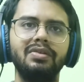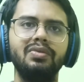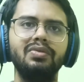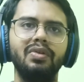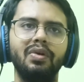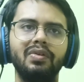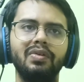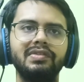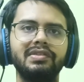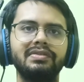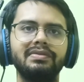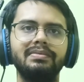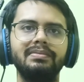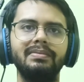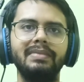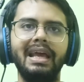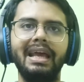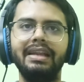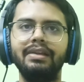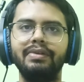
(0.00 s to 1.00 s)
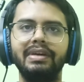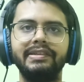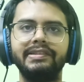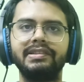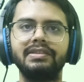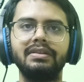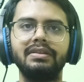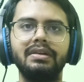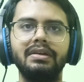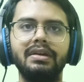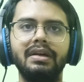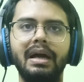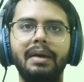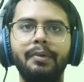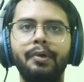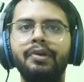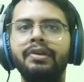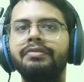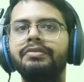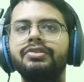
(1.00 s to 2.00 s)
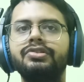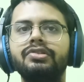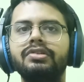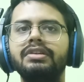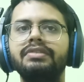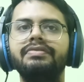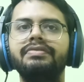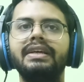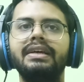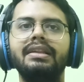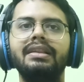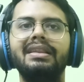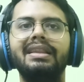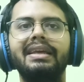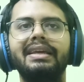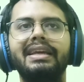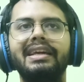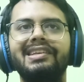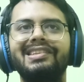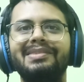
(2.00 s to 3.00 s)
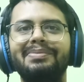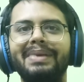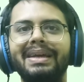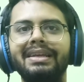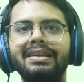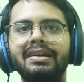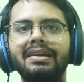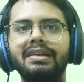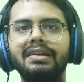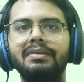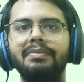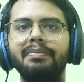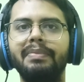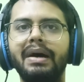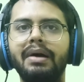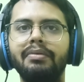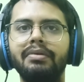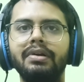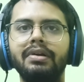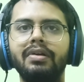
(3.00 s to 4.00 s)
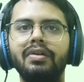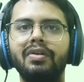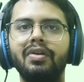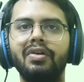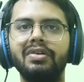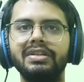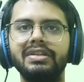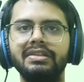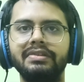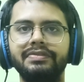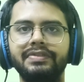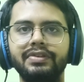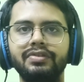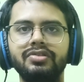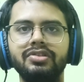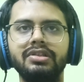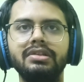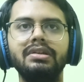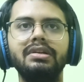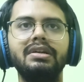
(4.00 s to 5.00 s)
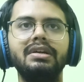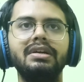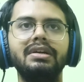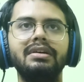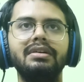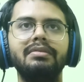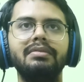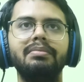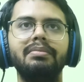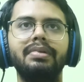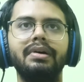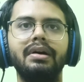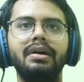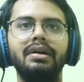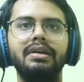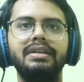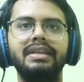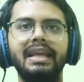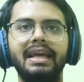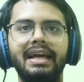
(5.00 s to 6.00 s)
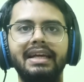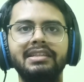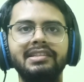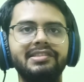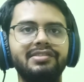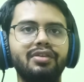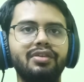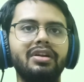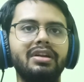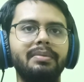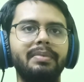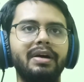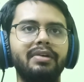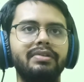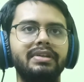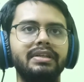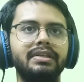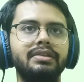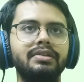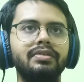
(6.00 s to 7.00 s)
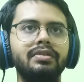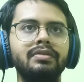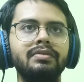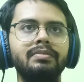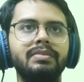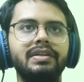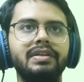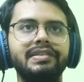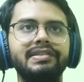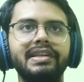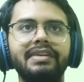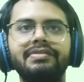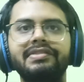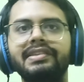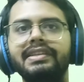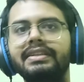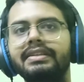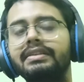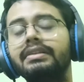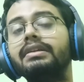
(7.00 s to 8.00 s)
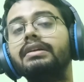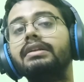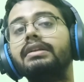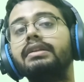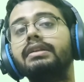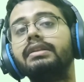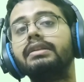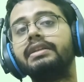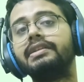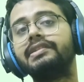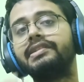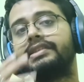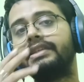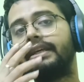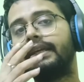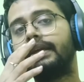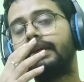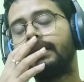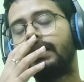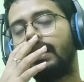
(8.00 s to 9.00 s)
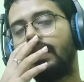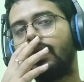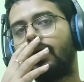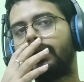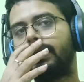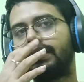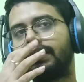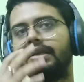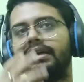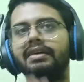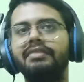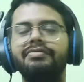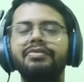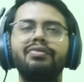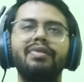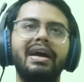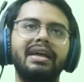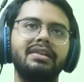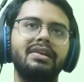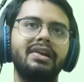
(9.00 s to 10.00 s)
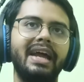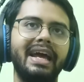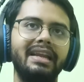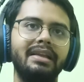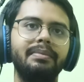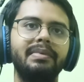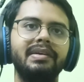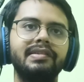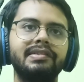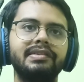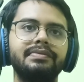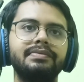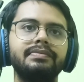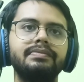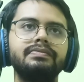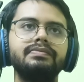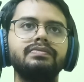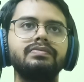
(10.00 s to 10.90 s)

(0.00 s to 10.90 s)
Who knows? Anyways, I'm not even sure if they'll like explain her power or not in the future, but yeah, I just thought about it, you know, because I've seen this thing a lot in a few other animes.